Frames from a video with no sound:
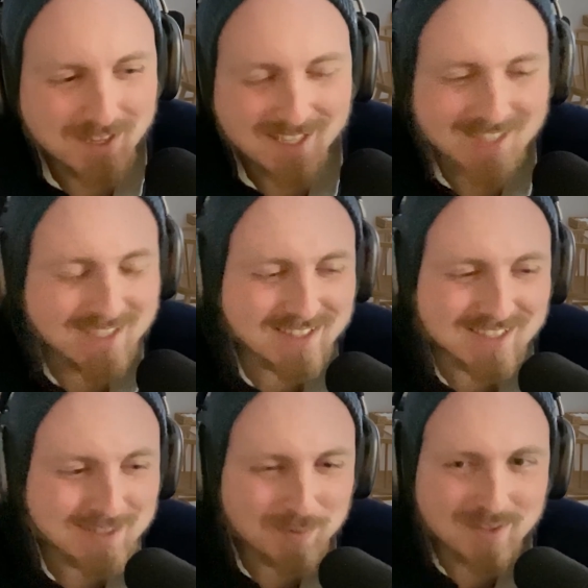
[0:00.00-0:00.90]
Like
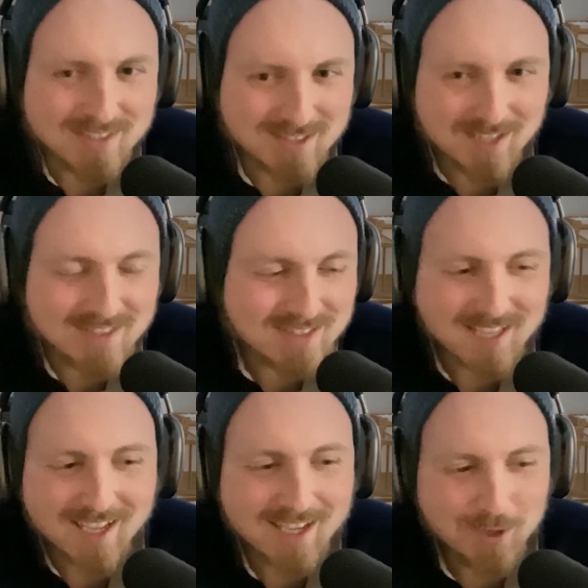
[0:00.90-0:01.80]
this doesn't
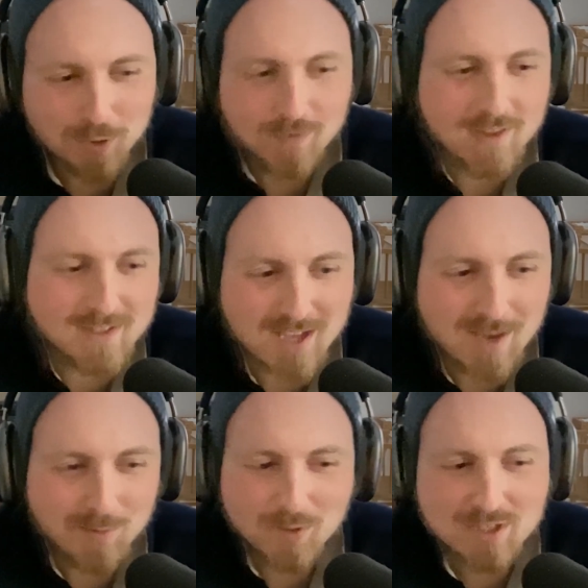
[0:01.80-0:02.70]
take it over the
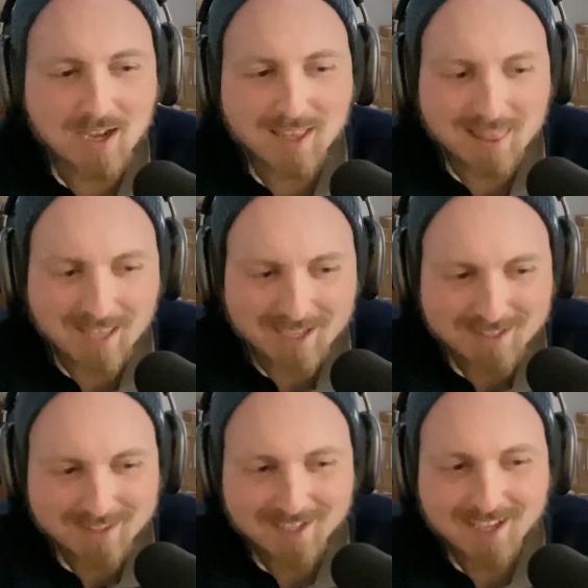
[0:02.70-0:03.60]
top, which I
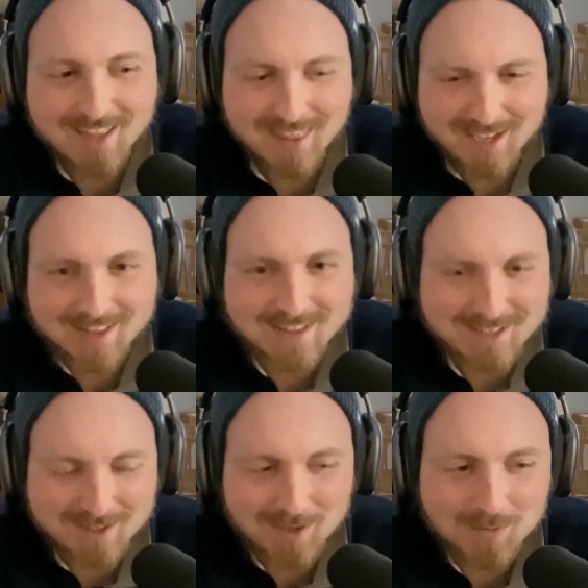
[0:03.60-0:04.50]
like. Like I like that
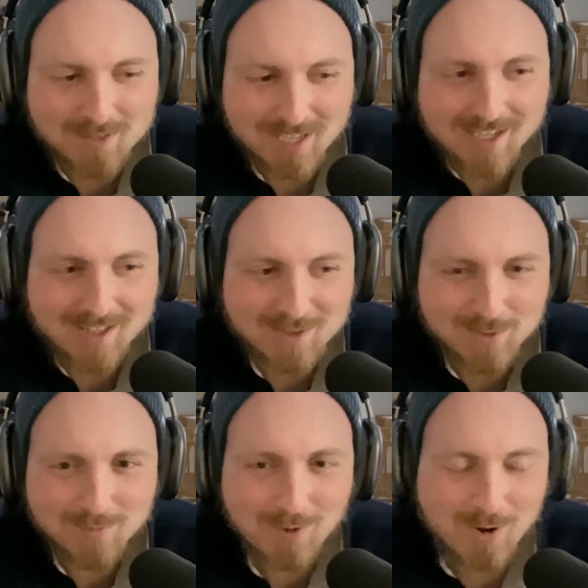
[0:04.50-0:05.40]
they don't take it
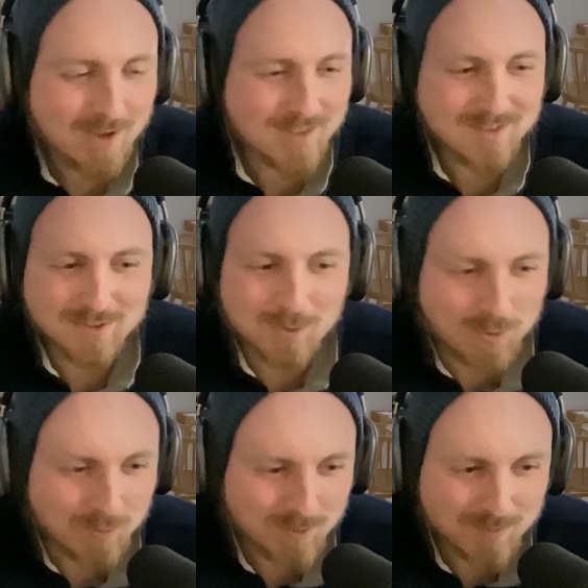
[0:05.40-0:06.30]
too far. There's no
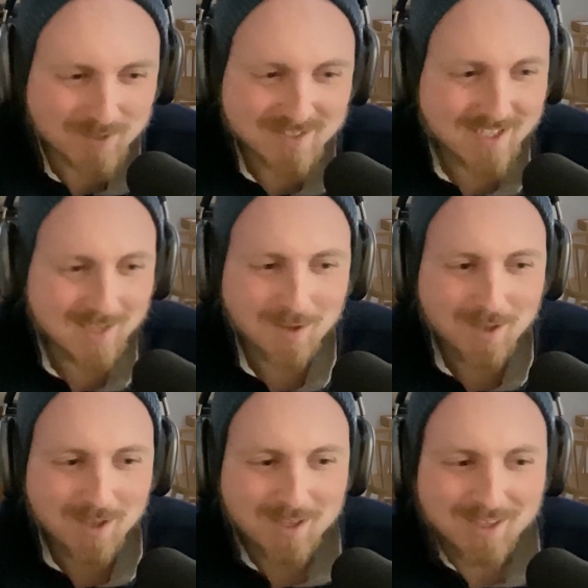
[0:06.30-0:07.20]
gruesomeness. Like
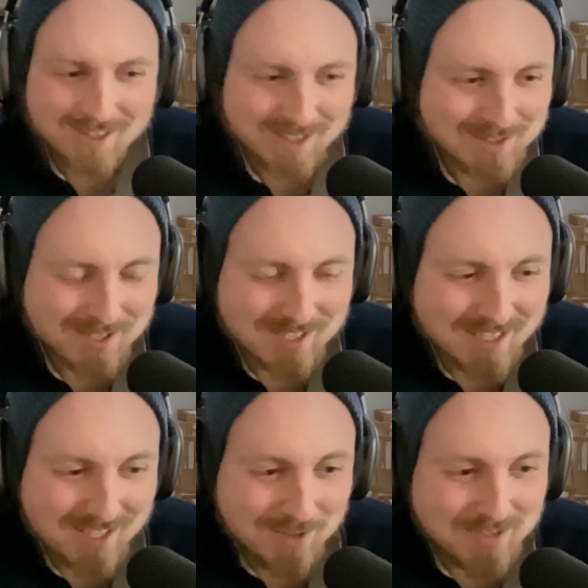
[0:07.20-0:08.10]
he
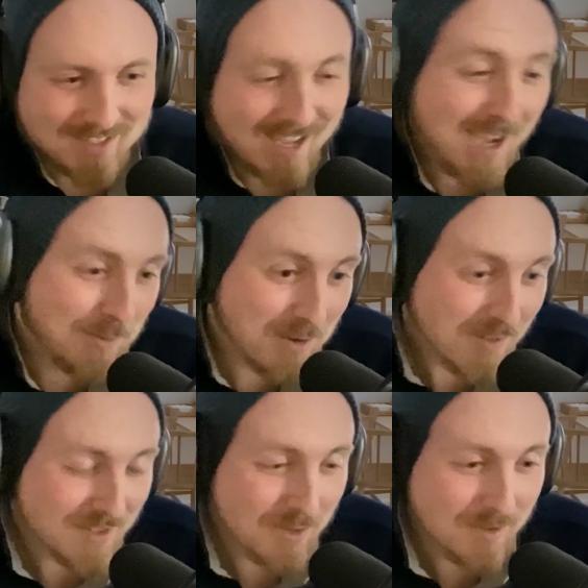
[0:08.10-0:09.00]
kills this guy. We don't
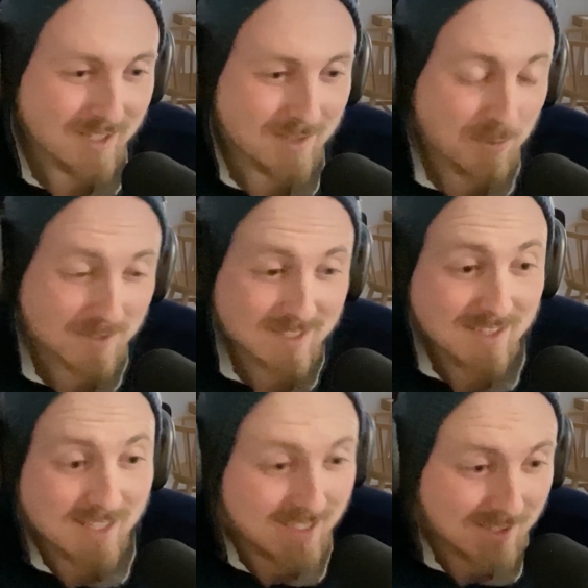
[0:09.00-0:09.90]
even know that or see
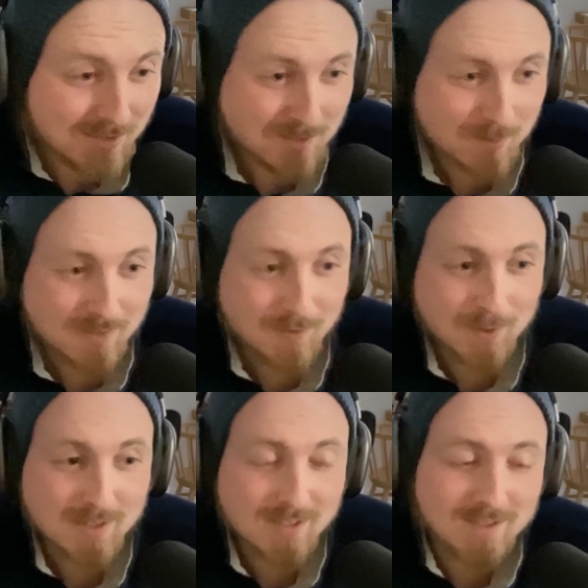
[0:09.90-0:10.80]
that he kills him at the
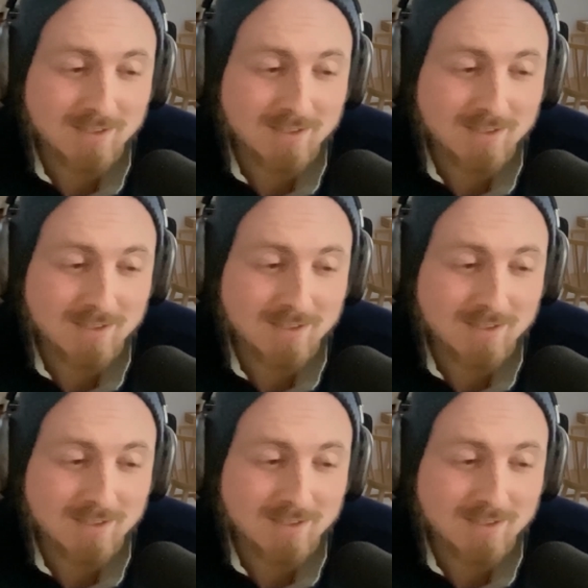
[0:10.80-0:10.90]
very least.